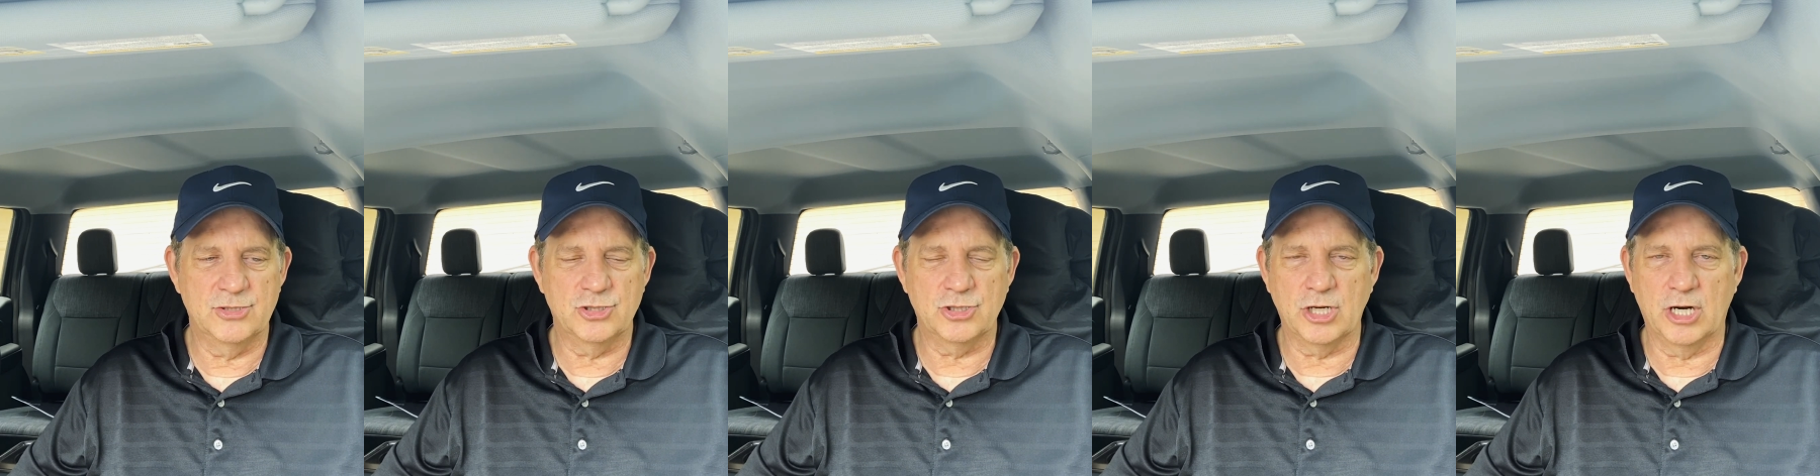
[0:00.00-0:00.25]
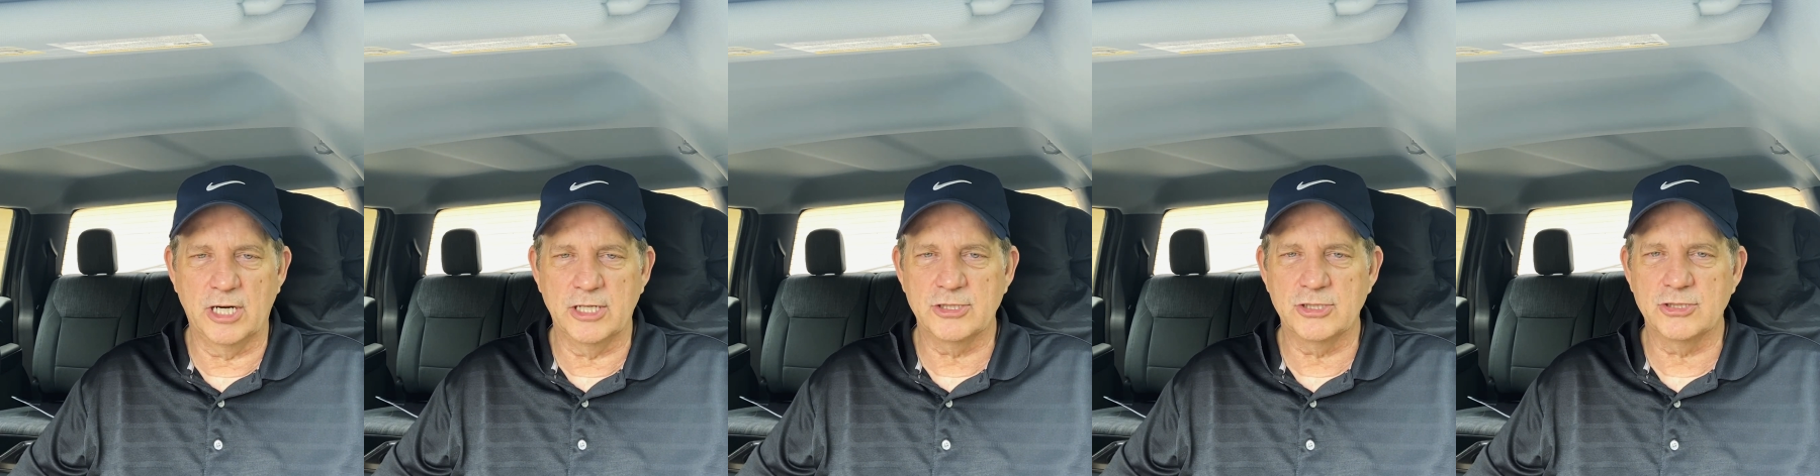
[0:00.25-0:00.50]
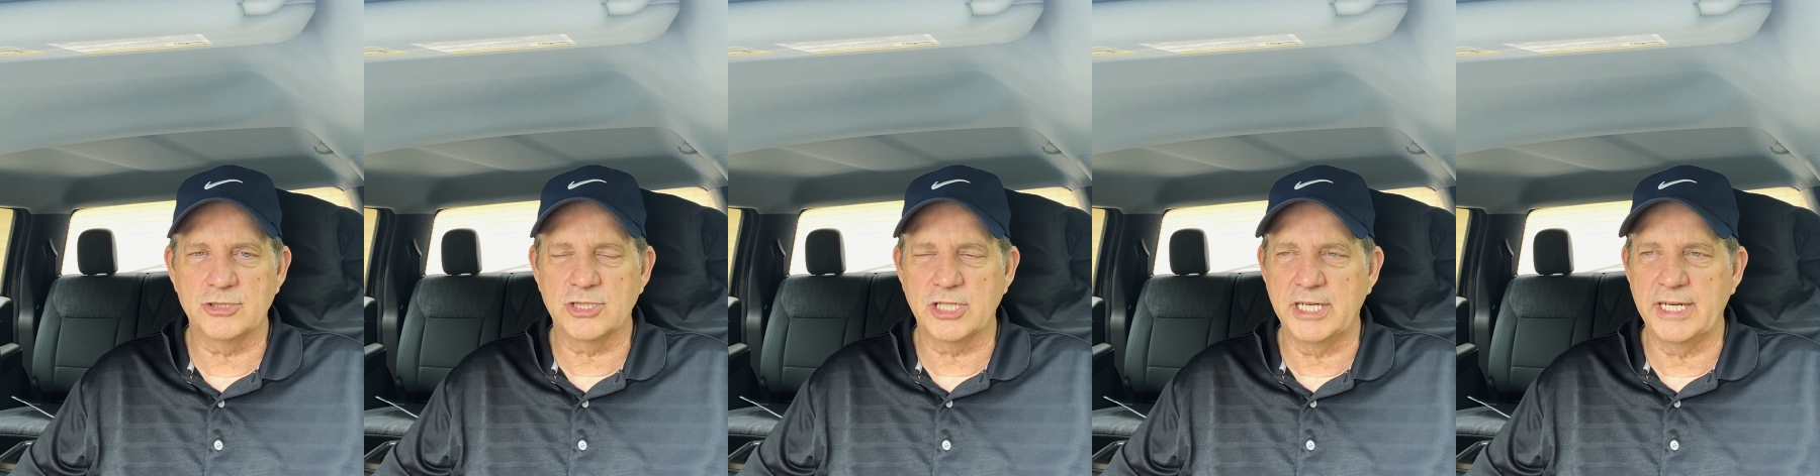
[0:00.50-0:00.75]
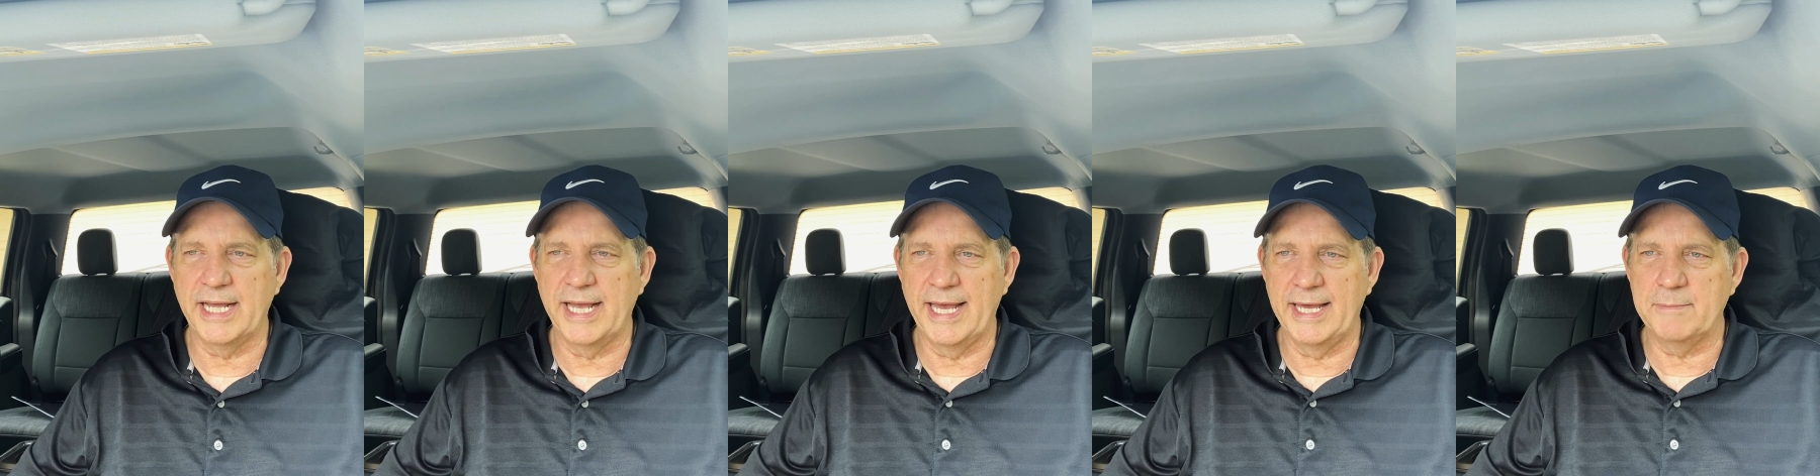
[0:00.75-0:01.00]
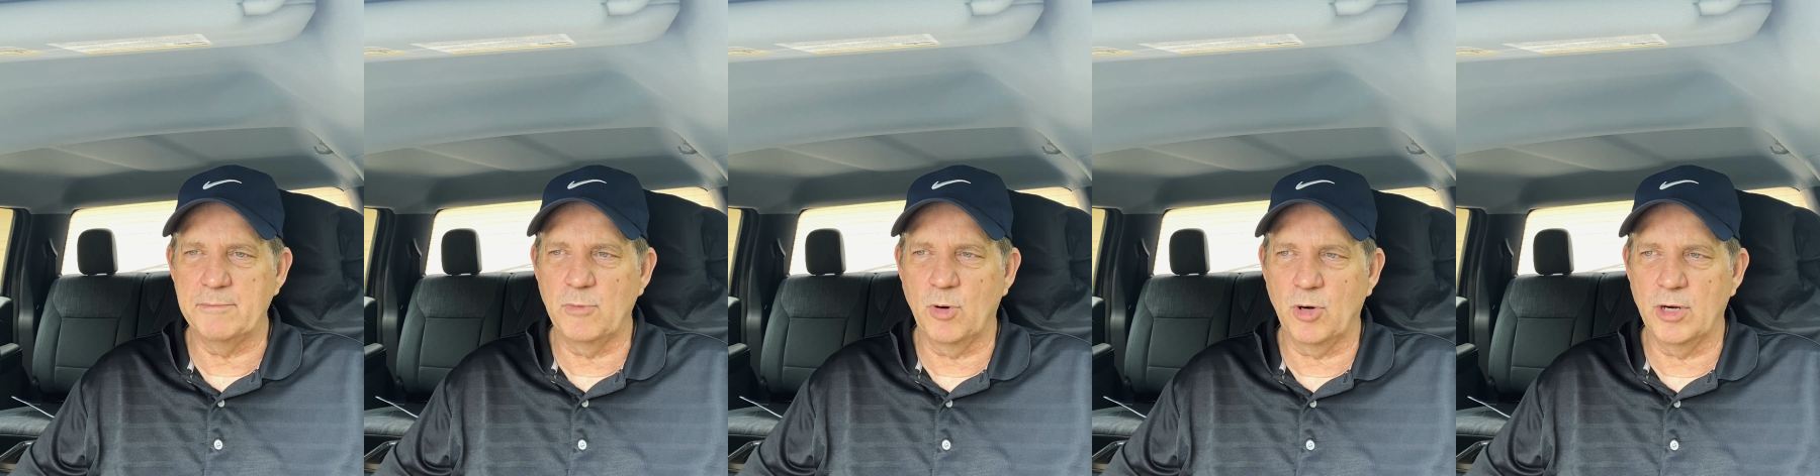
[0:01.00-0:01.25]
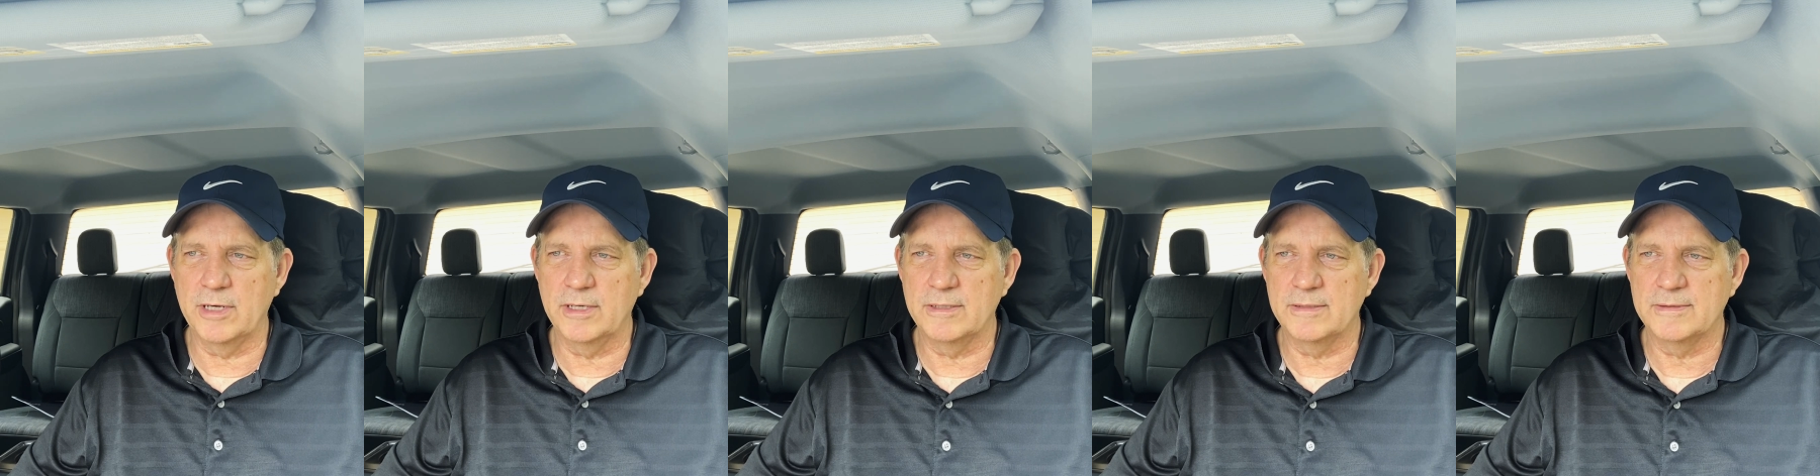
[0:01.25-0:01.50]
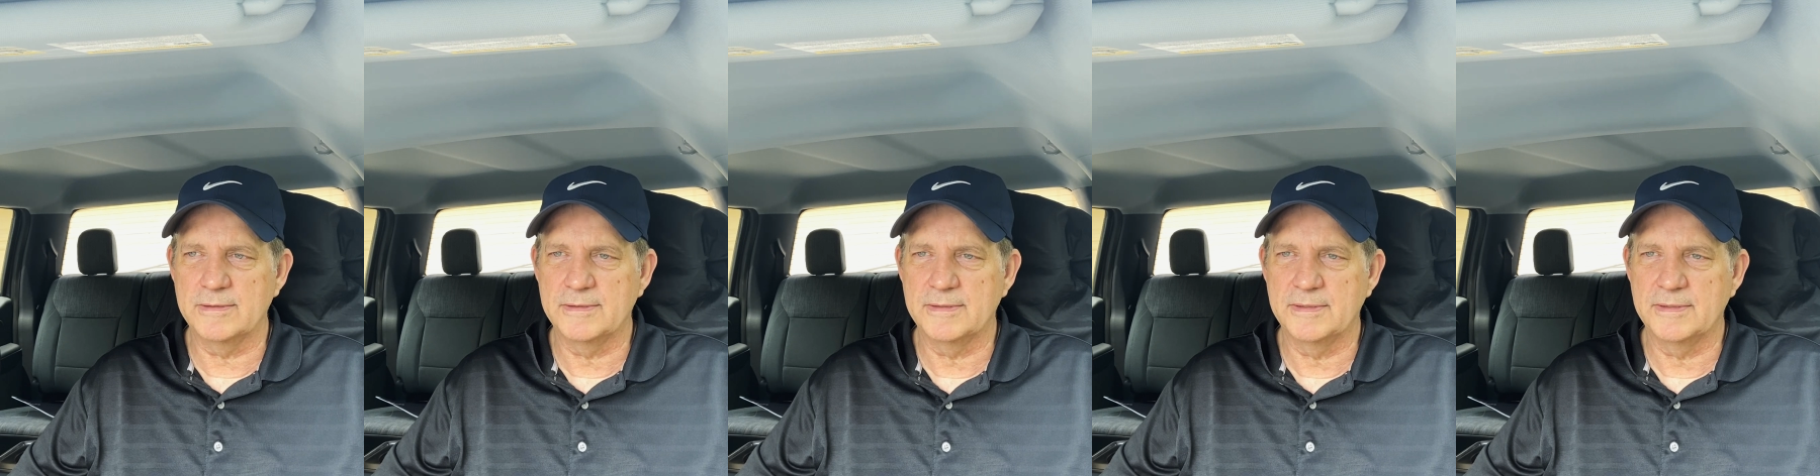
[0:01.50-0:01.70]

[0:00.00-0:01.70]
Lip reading: chargers in Edmond,